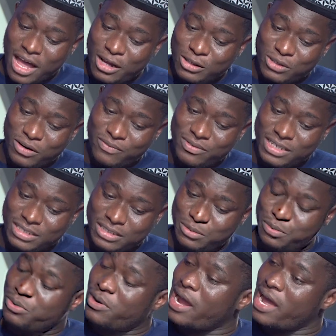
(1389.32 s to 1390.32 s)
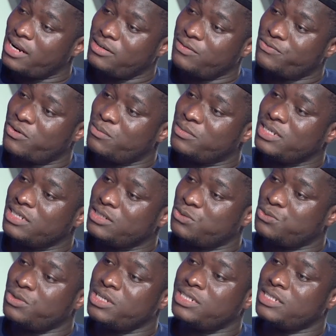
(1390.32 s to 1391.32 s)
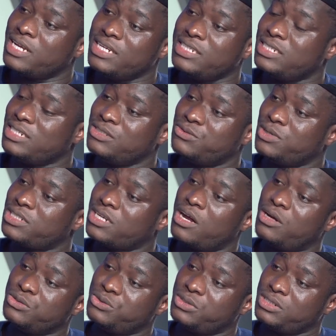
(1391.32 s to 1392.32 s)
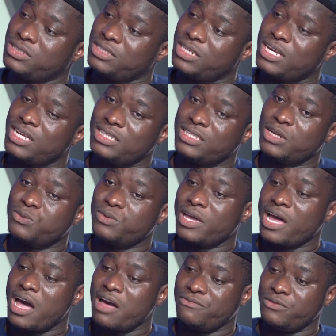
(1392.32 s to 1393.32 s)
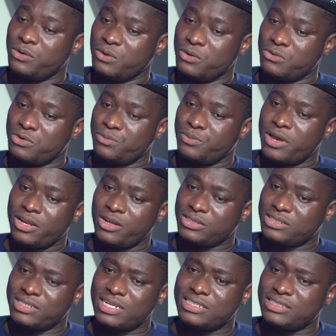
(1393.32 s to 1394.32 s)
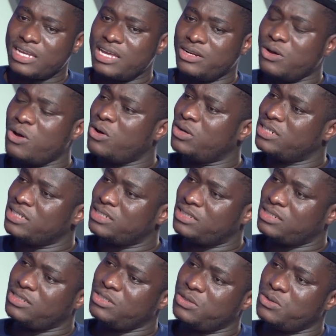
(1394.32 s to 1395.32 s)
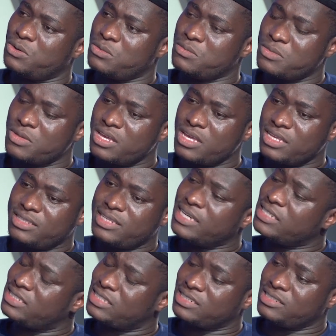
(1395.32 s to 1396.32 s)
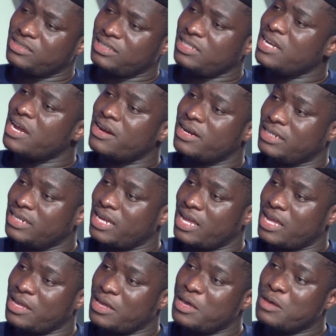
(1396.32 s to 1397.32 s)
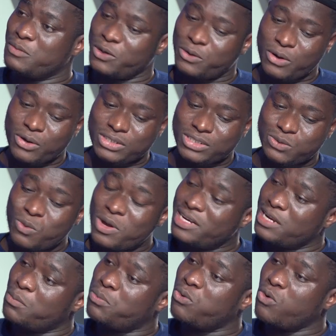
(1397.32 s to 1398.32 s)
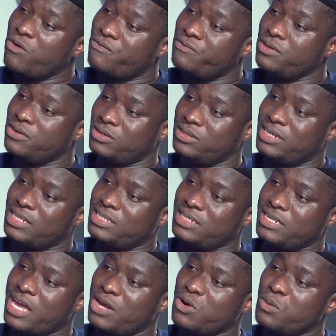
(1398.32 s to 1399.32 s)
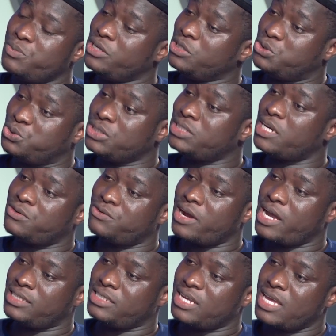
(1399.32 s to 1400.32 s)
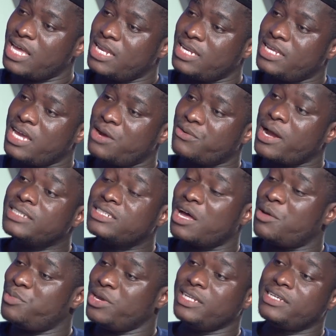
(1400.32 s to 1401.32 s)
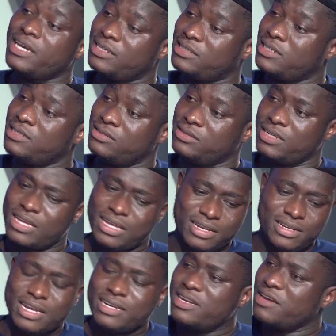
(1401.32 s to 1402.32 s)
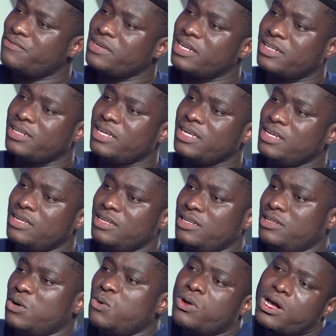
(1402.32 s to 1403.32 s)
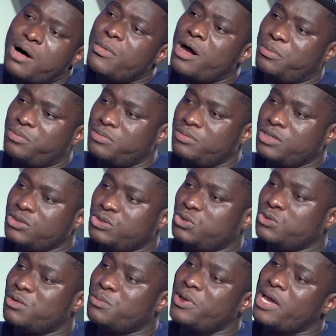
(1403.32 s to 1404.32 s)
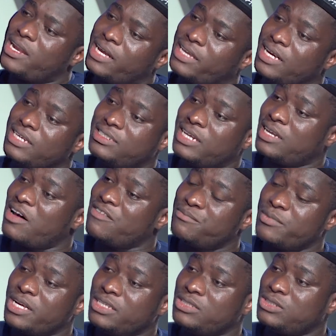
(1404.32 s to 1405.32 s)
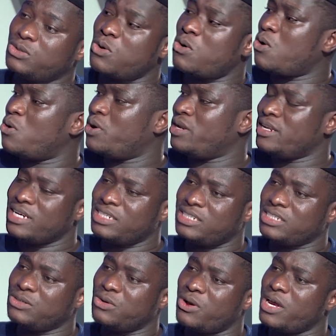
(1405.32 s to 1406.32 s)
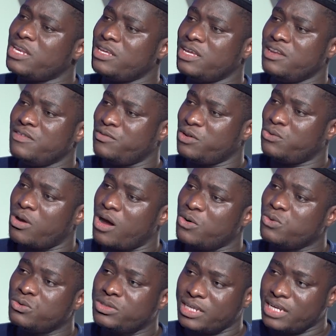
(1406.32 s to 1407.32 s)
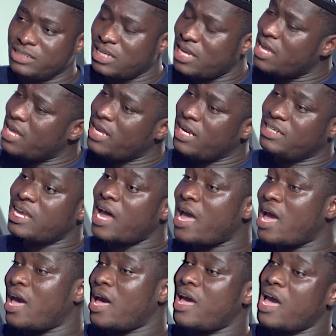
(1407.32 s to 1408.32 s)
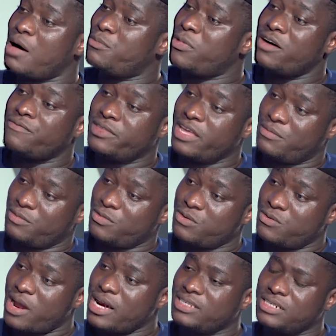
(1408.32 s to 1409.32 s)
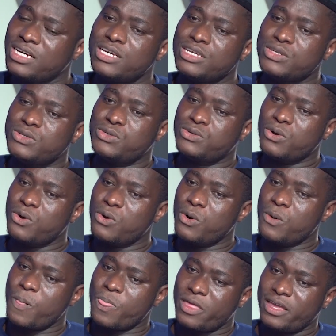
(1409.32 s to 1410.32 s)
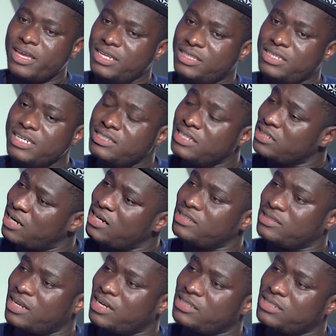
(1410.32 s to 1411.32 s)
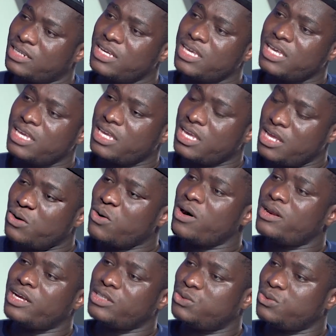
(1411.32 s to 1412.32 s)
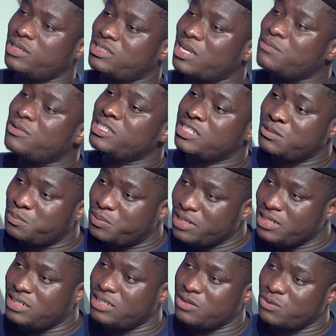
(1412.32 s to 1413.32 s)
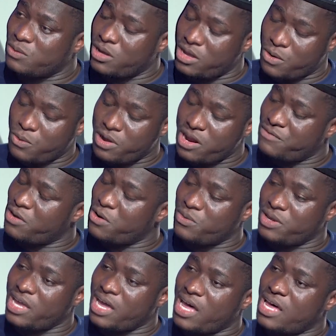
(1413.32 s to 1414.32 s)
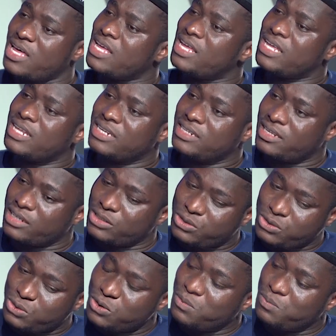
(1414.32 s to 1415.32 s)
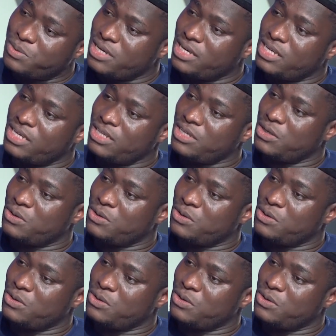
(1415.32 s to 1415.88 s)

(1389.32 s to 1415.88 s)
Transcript: out of this pride from these rich nations, rich countries, that we have, rebelliousness and all this, tension here and there. Because when the poor feel that they are not being treated right, their rights are being curtailed, then definitely they will come up to rebel against a government or a nation or any individual who thinks he's higher above them, right? So he teaches us that in order to establish peace in wherever we are, there should be,